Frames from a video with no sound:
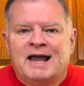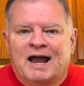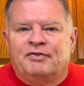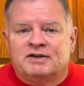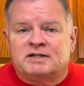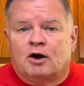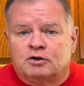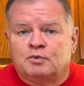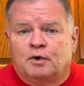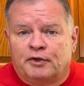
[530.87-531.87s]
and the
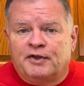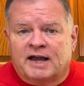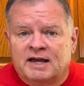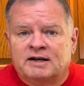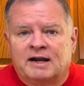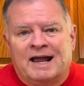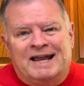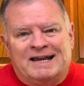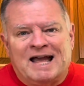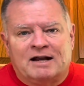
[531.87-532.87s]
sauce will thicken
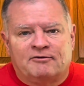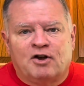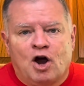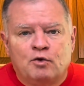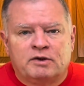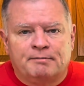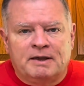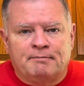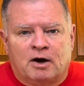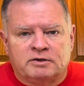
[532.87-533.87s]
and kind of coat the
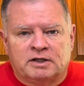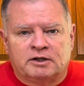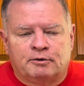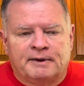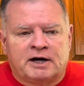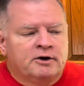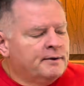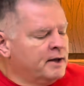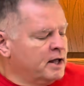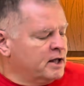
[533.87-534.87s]
meatballs a little better.
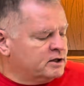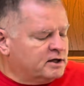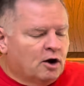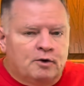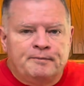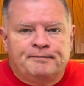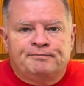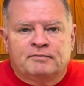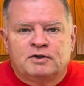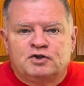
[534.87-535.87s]
So
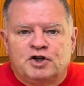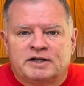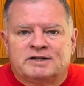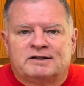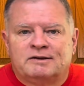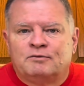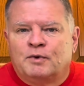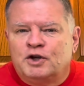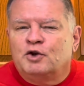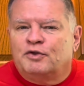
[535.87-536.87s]
just
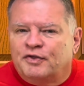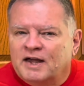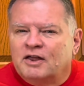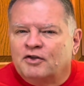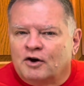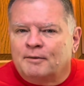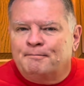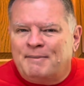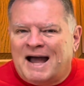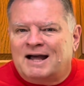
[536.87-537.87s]
when you think they're
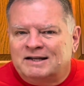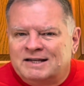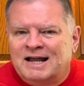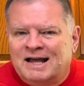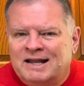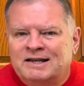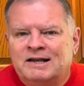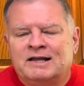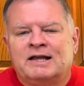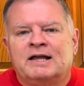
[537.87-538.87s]
about
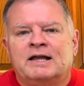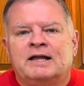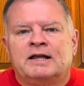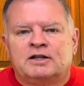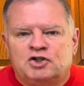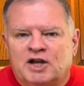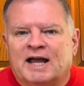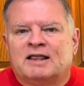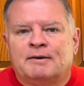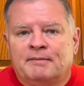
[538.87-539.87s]
done,
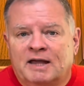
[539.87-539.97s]
check them.